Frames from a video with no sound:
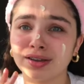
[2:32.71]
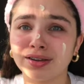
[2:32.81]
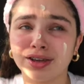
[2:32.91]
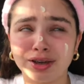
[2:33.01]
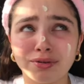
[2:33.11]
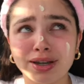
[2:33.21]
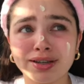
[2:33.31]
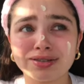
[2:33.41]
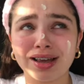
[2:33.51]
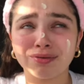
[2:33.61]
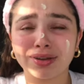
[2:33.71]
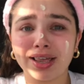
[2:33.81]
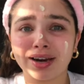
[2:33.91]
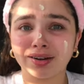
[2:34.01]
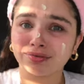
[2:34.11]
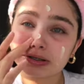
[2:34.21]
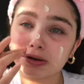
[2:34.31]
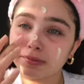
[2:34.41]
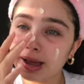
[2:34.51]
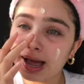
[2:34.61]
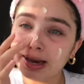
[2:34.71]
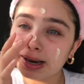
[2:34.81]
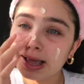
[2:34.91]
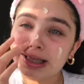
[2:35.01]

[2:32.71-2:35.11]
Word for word: cuties. I don't care. So bad.